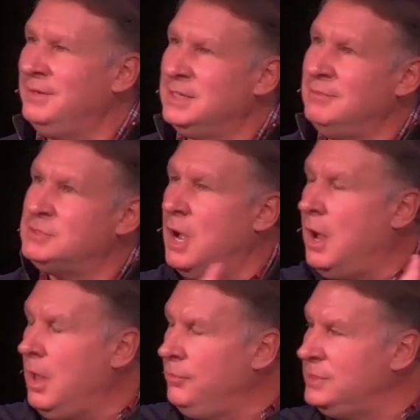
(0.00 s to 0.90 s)
It gives
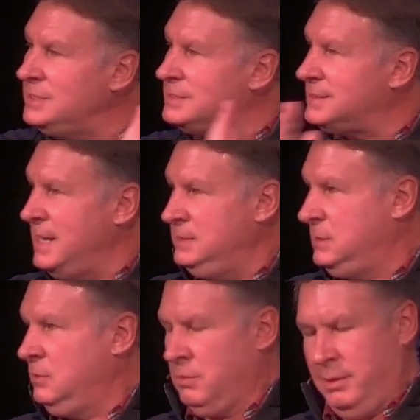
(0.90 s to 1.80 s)
all these saints a
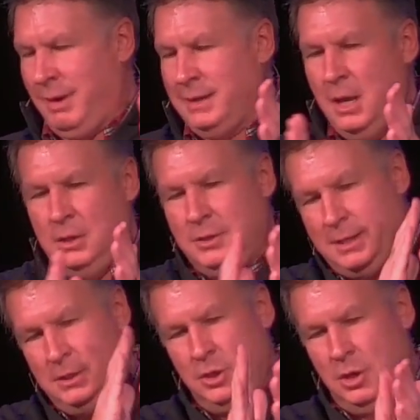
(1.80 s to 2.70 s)
glory, right? You got
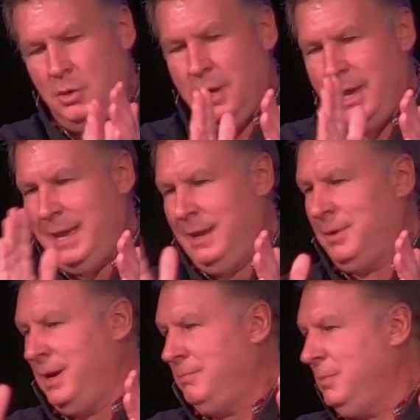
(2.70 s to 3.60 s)
Noah,
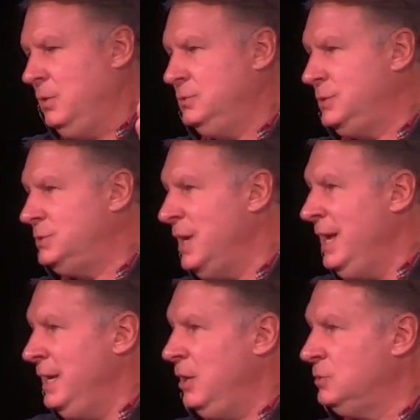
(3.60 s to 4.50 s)
Abraham, Moses.
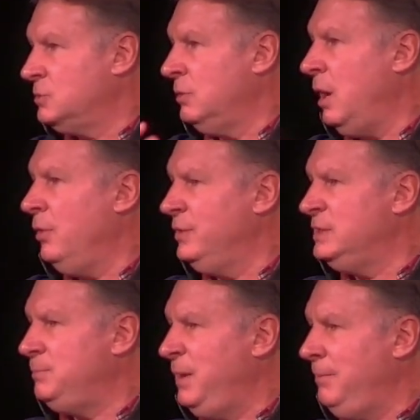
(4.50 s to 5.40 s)
He goes through all
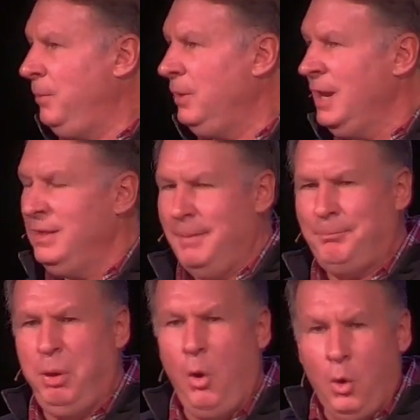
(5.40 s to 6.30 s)
these people
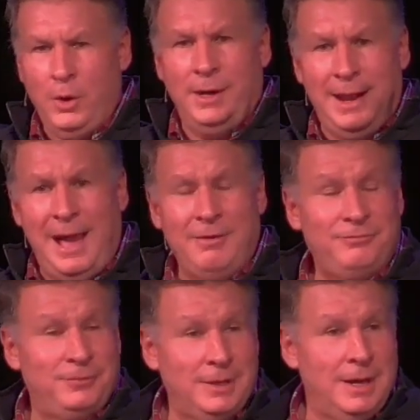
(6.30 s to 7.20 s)
that poured it out
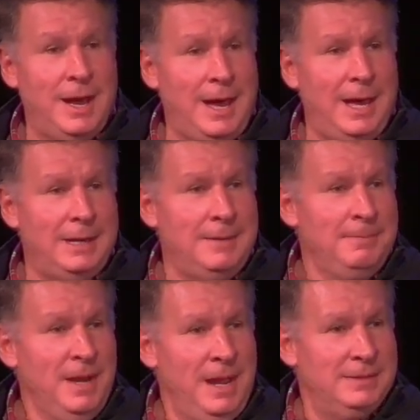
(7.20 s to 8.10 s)
for God.
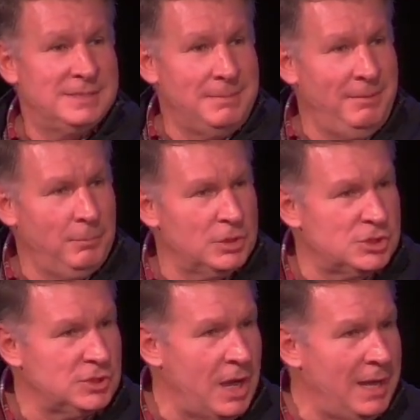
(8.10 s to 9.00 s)
And some of them were
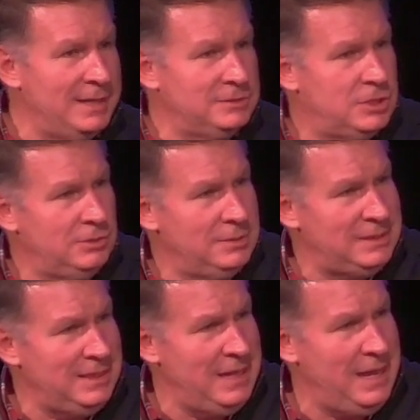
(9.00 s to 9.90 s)
sawed in two at
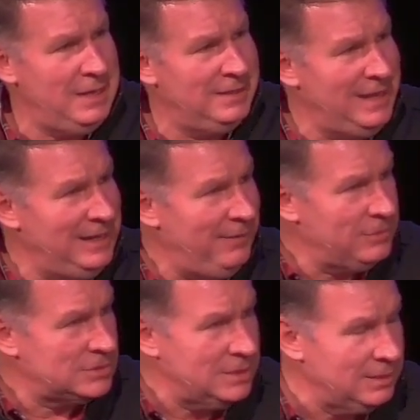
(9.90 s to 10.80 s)
the end, and they never
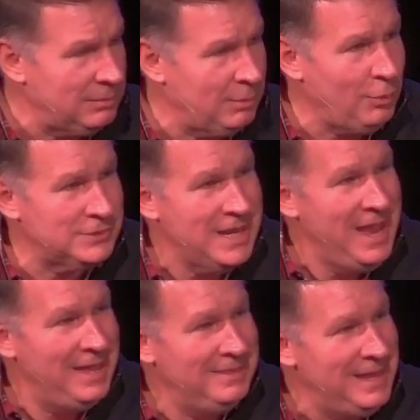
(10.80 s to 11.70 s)
saw their rewards.
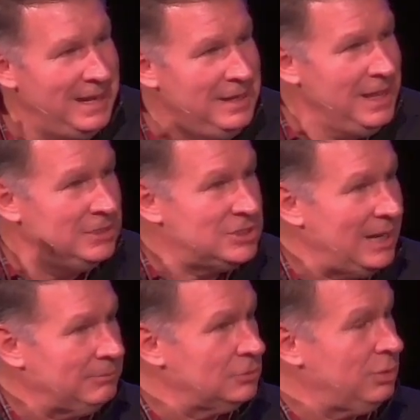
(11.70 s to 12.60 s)
And then in
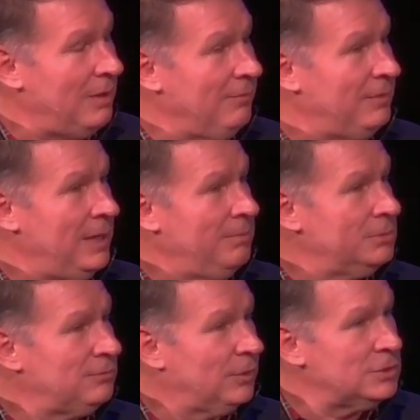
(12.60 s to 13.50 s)
chapter 12 of
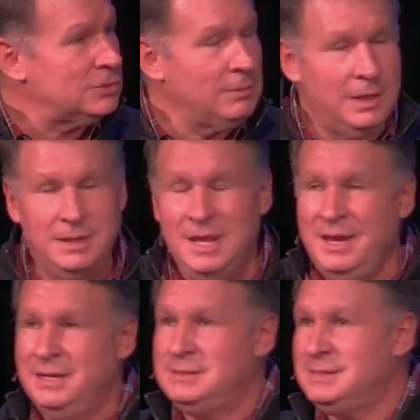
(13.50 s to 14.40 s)
Hebrews, verse 1,
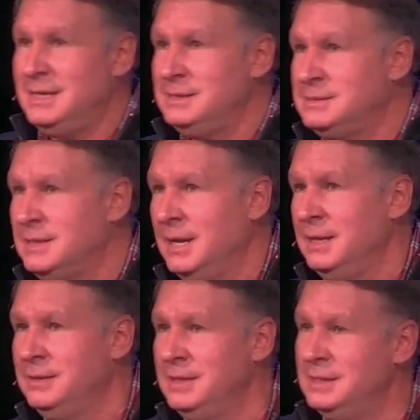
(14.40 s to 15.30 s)
it says
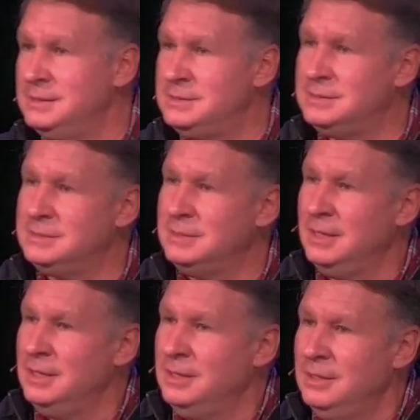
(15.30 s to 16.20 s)
this.
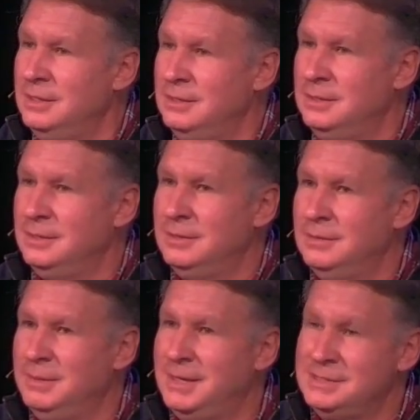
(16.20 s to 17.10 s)

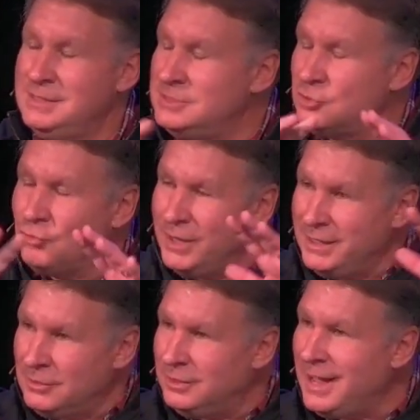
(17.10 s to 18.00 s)
Because of this
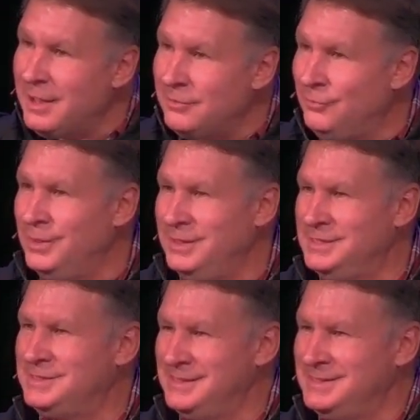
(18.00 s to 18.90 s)
great cloud of
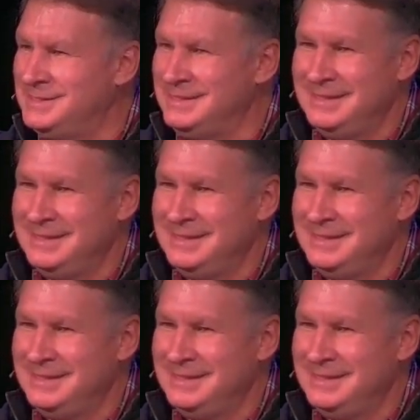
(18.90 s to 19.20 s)
witnesses.